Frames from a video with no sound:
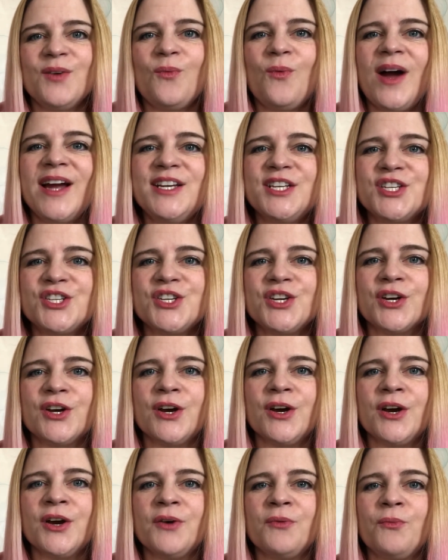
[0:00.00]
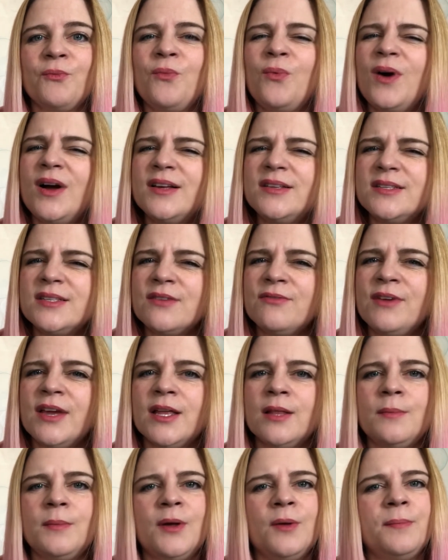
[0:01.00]
White sugar was
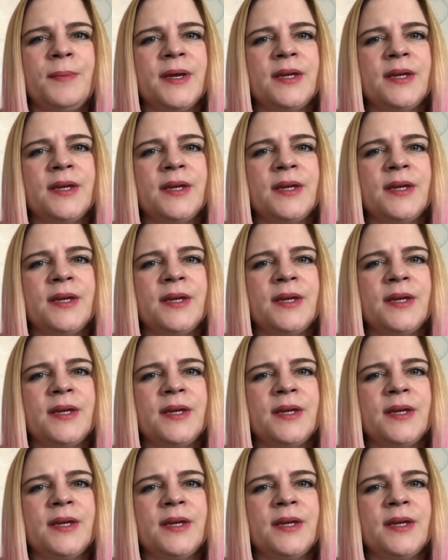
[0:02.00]
available,